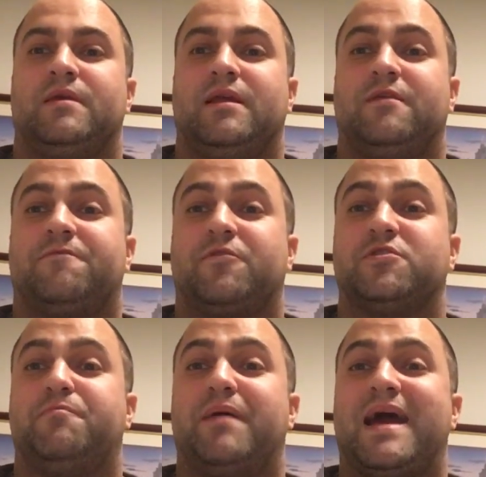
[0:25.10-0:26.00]
And the
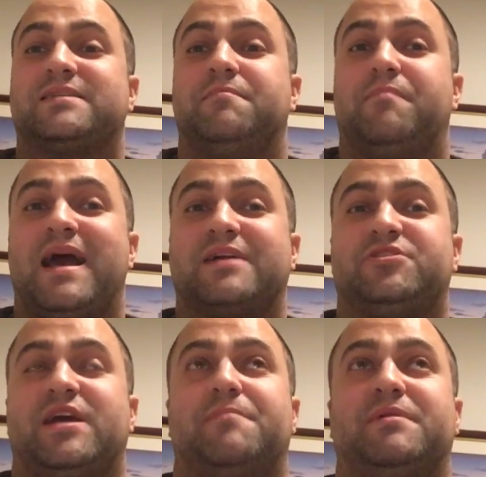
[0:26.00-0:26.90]
first back-to-back
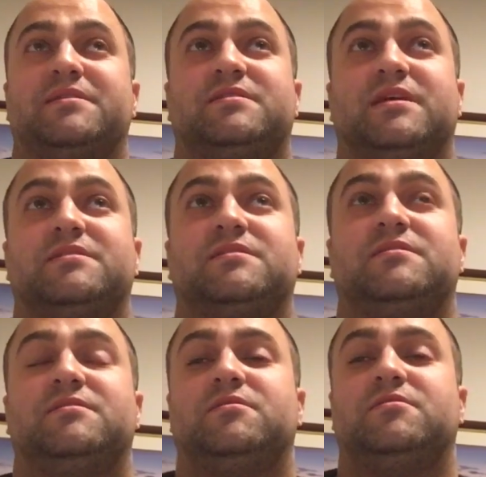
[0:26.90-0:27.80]
champion since
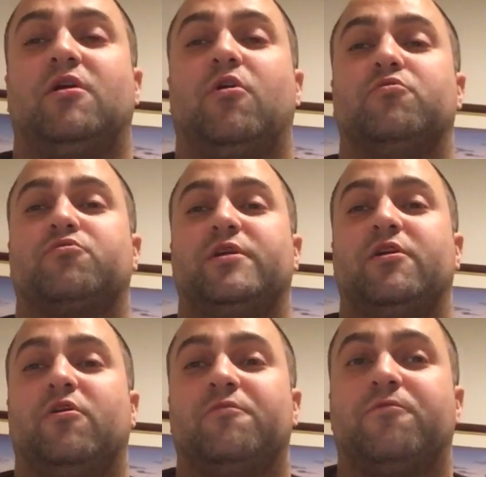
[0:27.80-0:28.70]

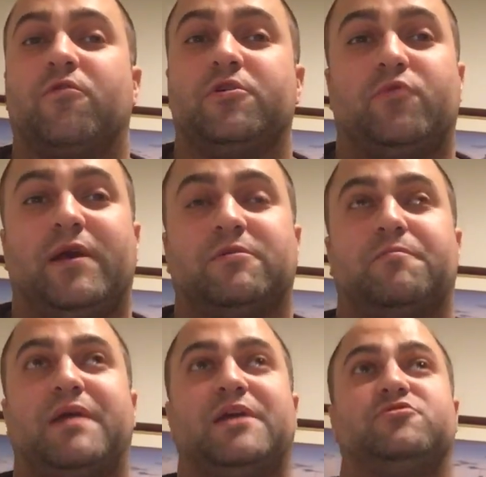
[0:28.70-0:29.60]
03-04 New
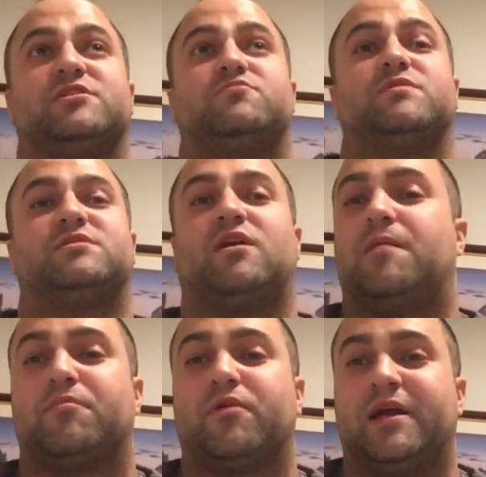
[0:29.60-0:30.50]
England Patriots with
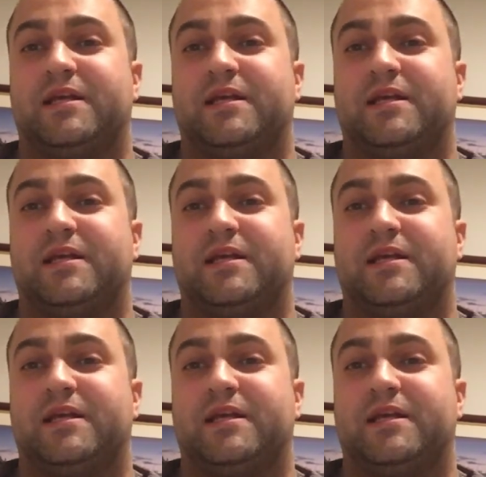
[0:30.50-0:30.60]
Tom Brady.